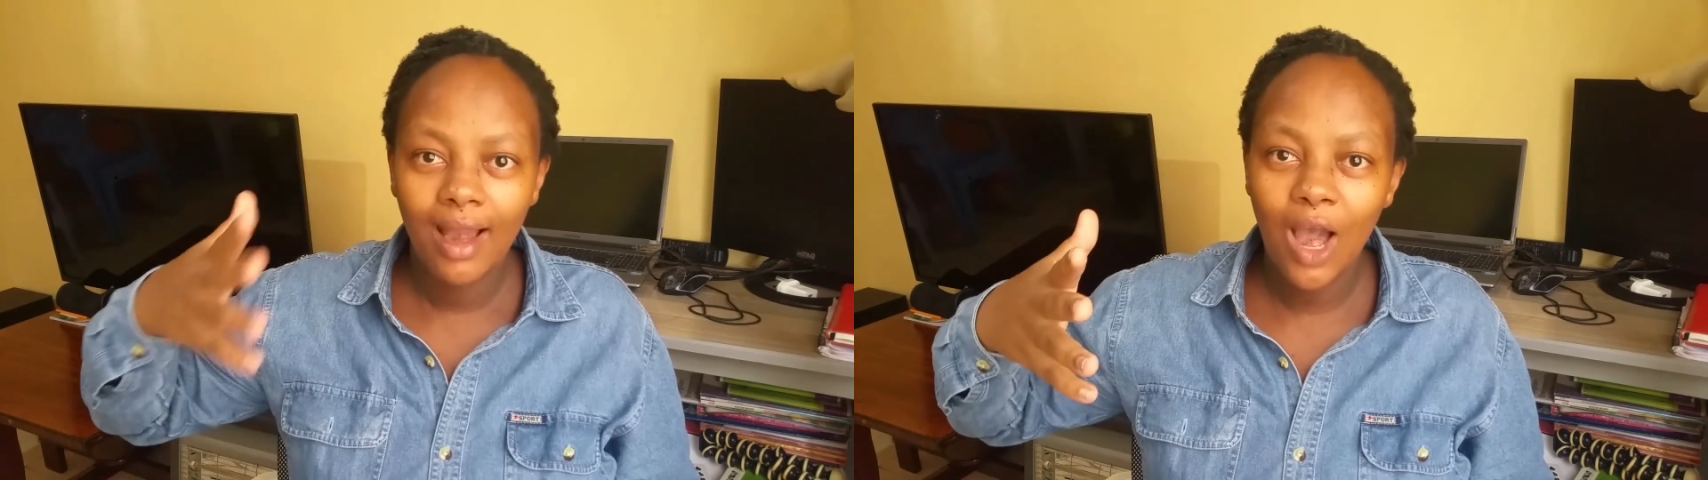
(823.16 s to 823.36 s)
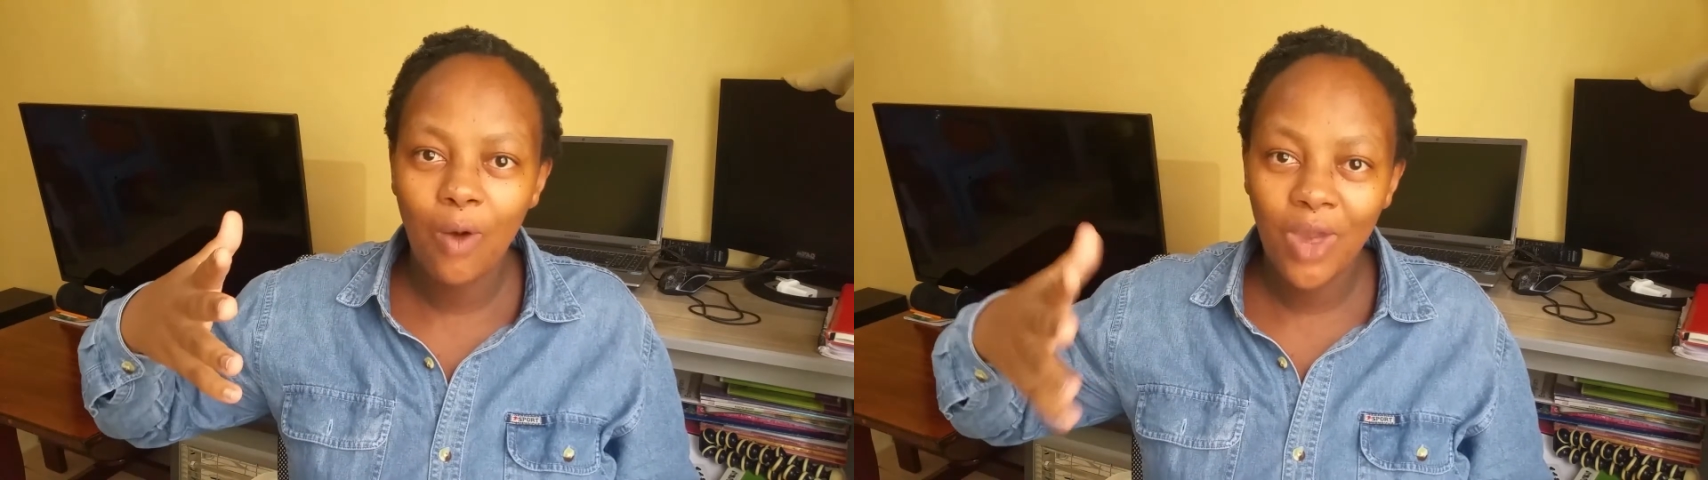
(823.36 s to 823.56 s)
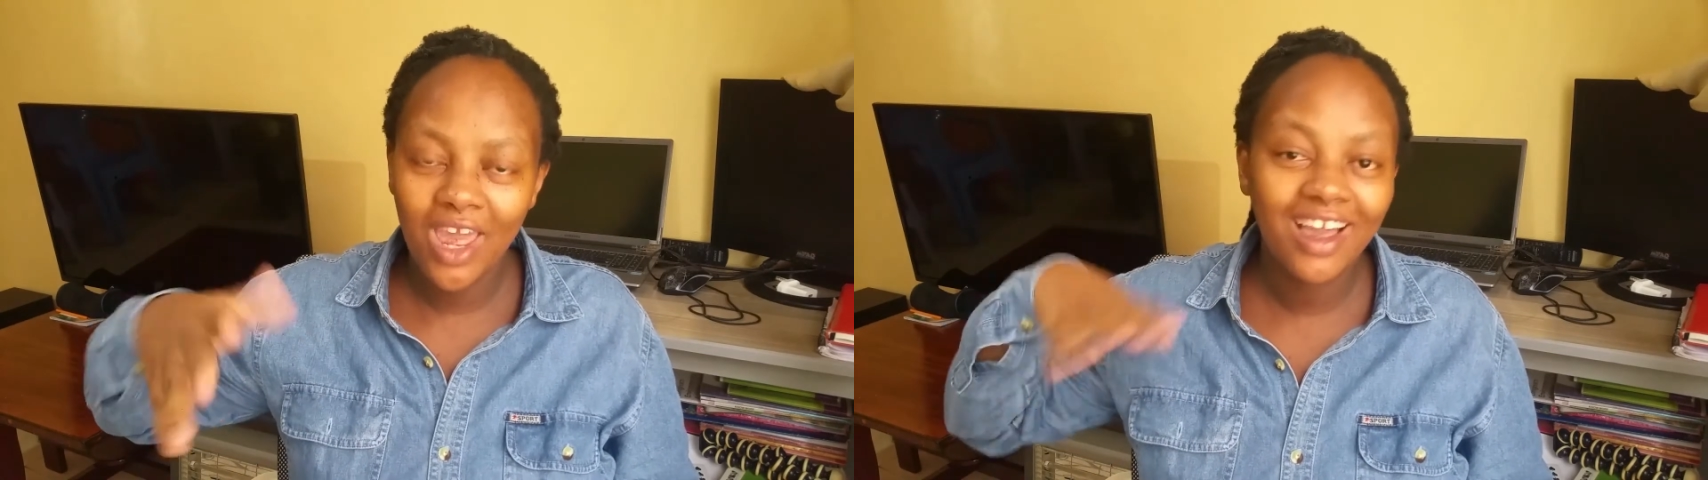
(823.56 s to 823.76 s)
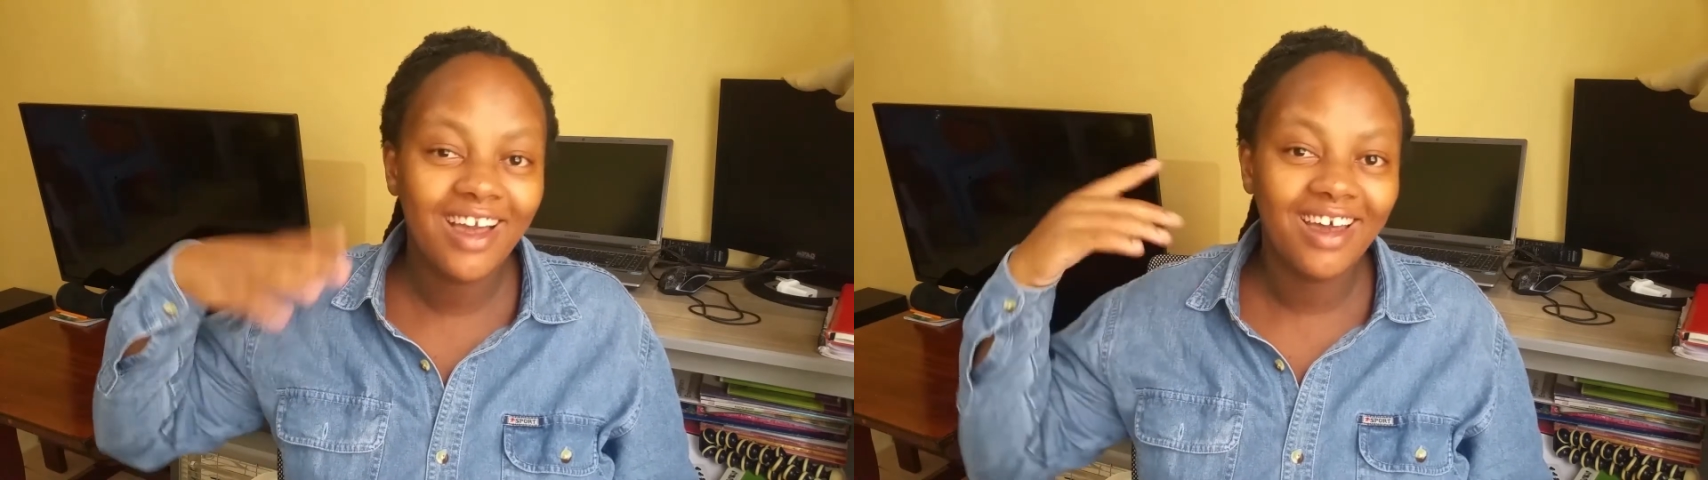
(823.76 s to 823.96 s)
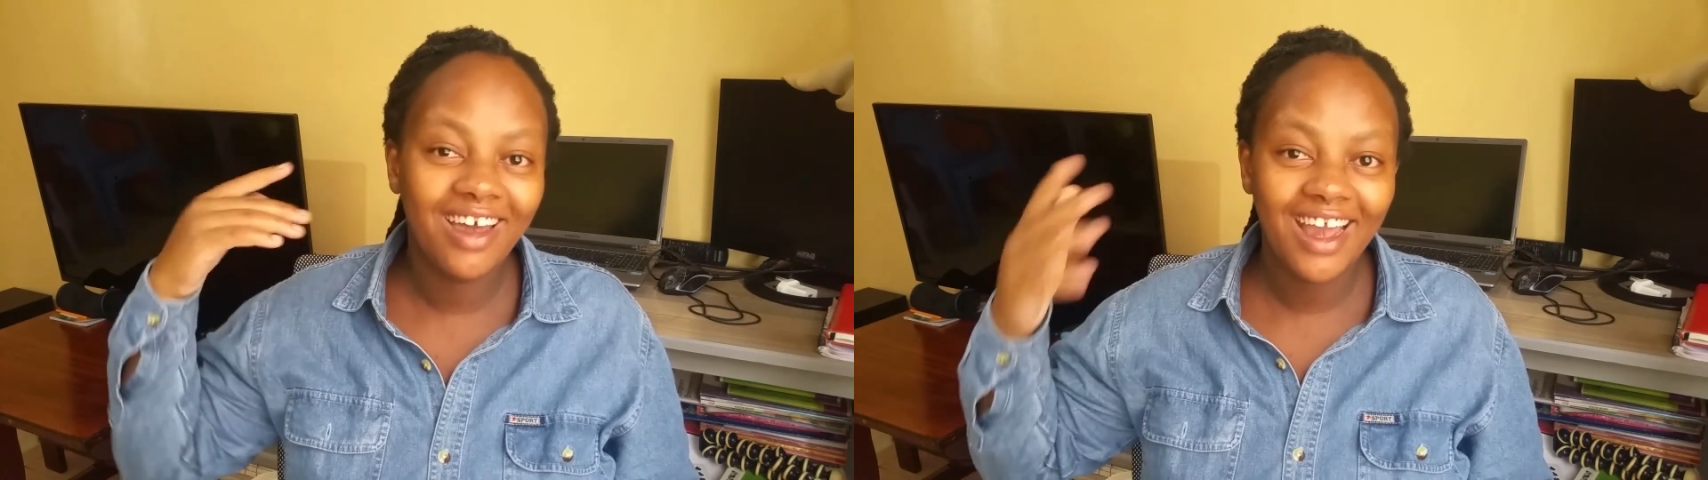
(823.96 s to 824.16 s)

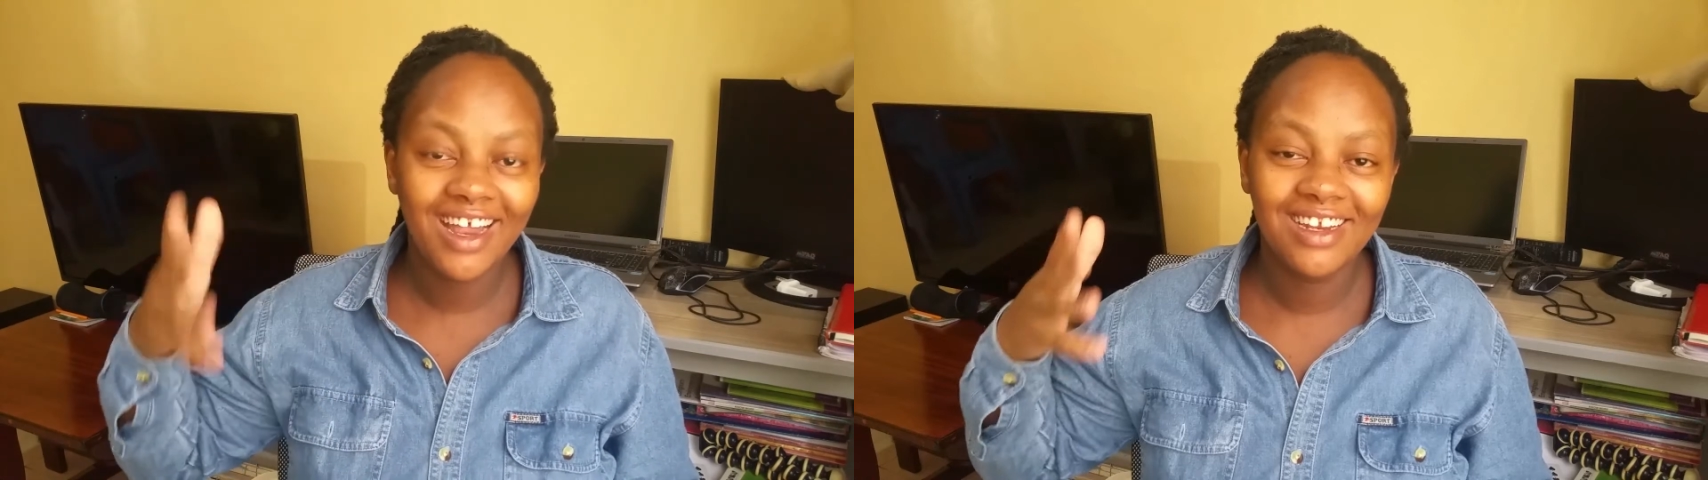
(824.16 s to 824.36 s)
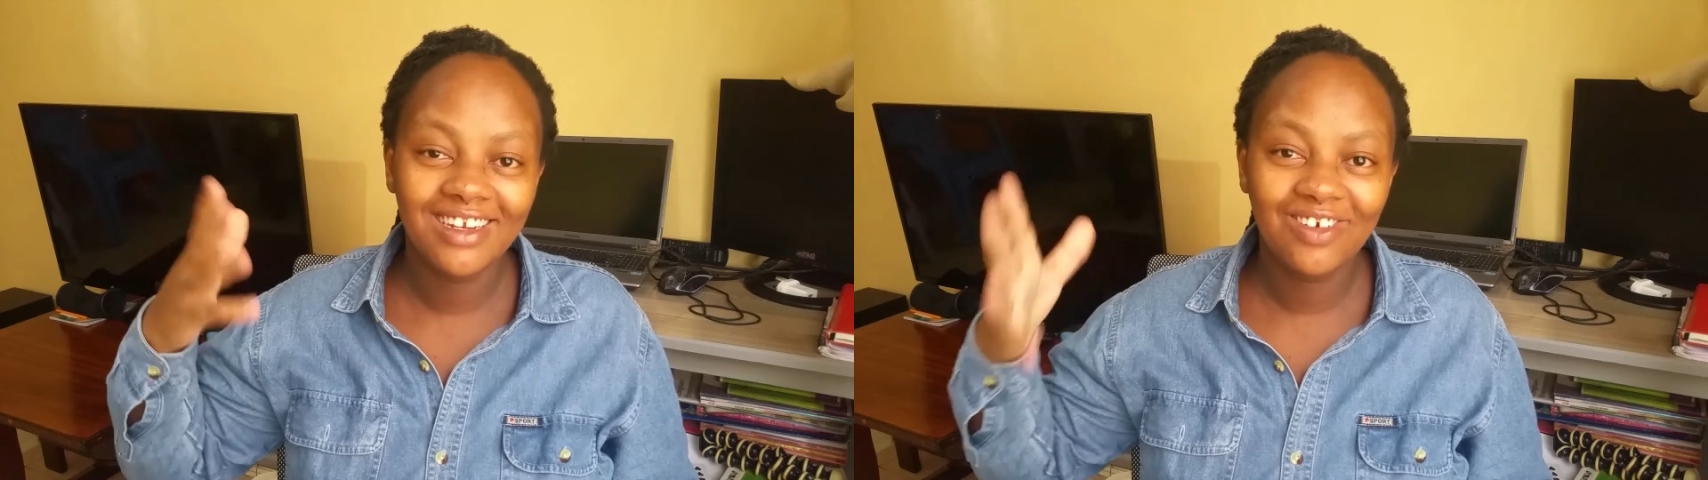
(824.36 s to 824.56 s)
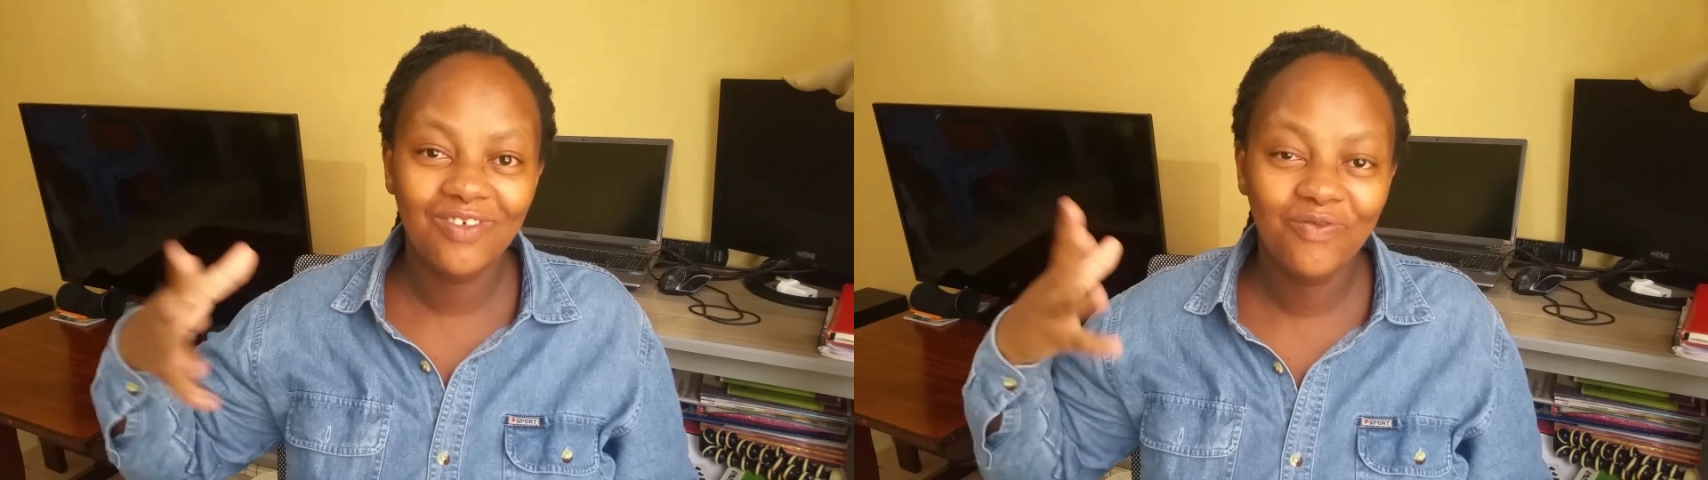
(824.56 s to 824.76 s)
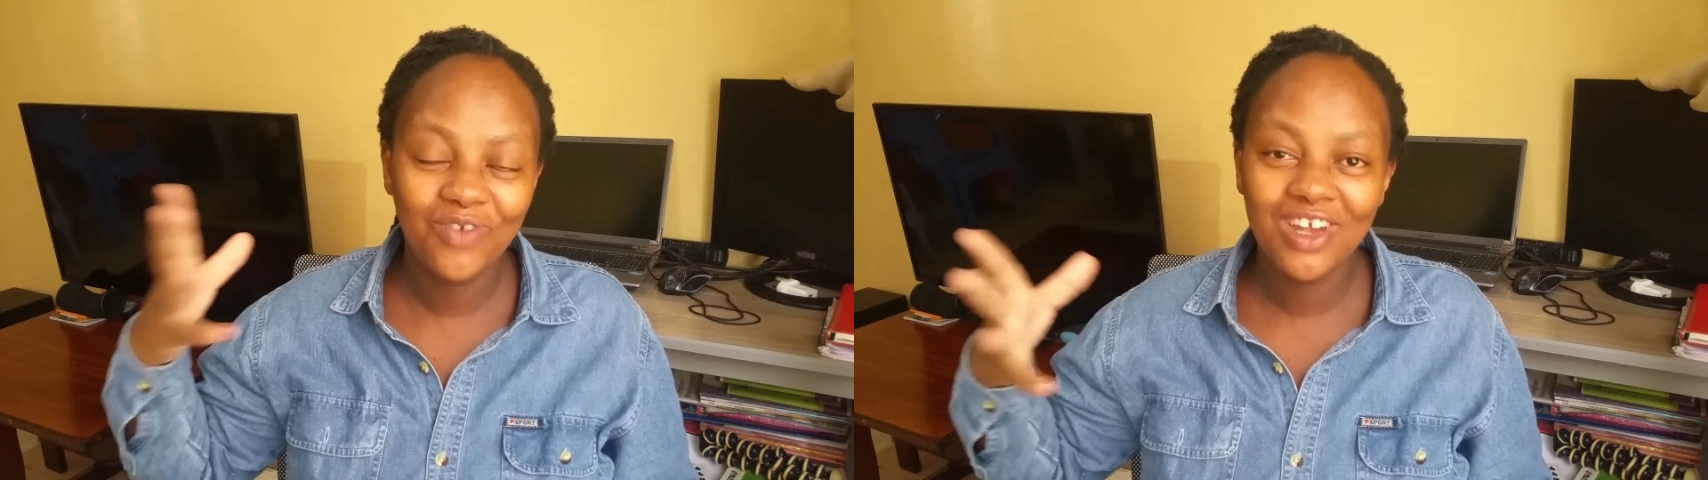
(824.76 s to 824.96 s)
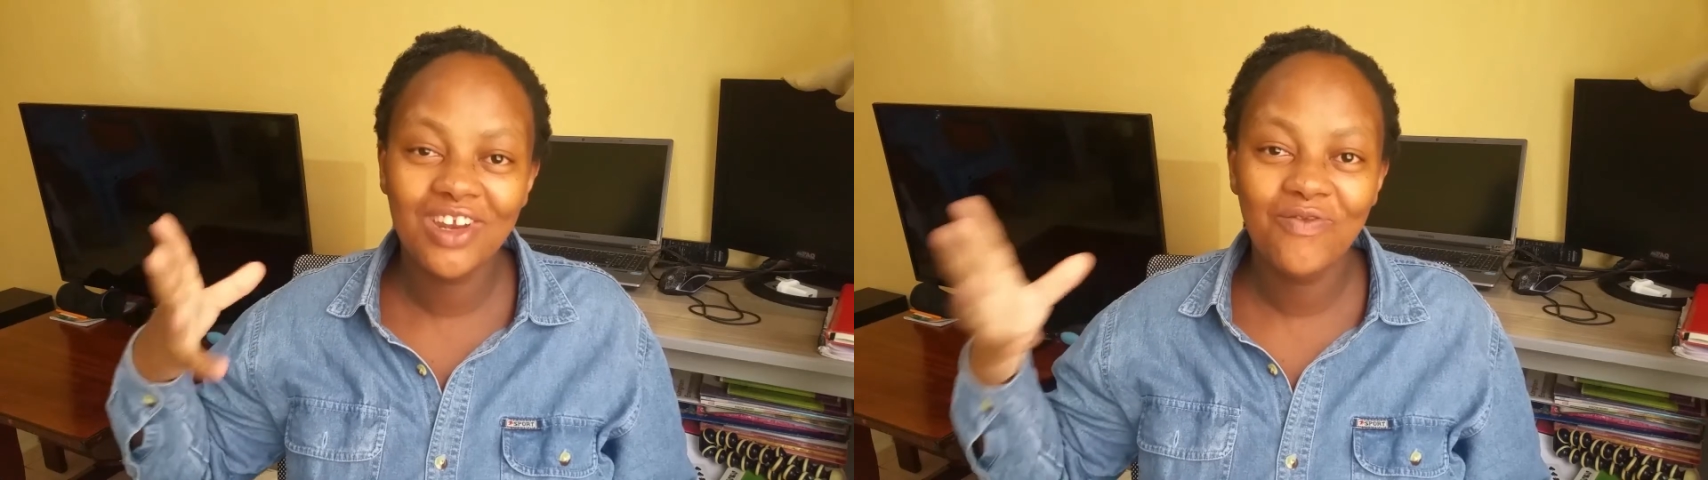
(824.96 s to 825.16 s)
awake and
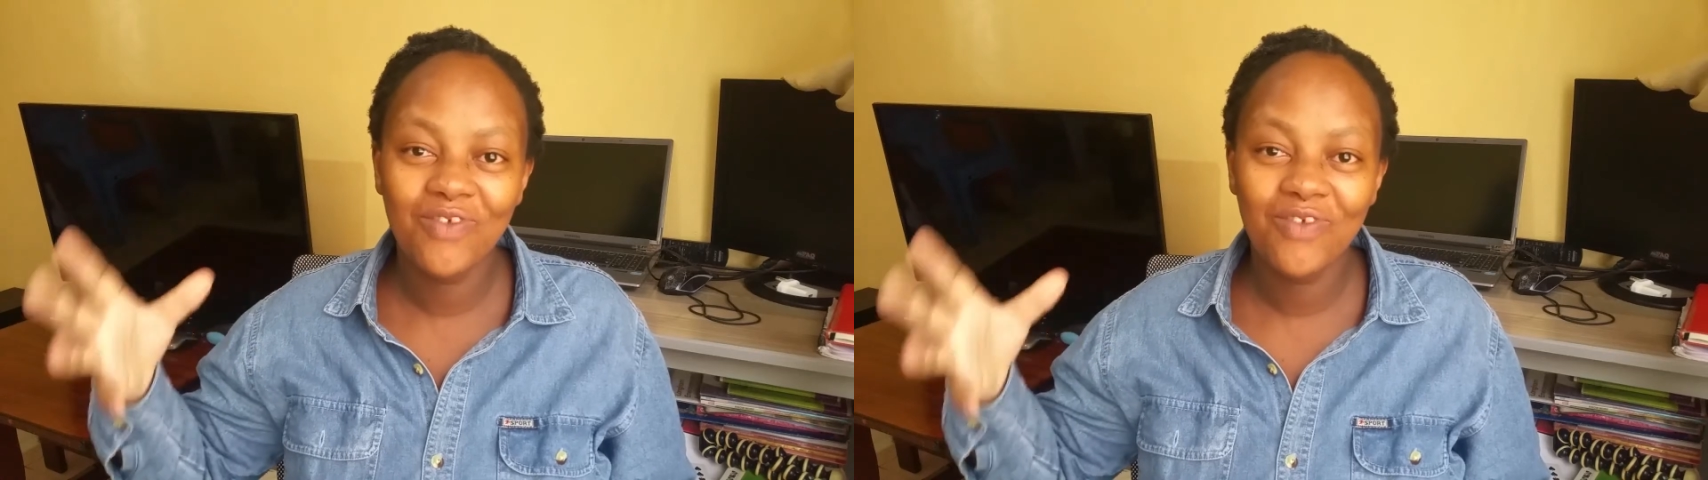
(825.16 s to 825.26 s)
very,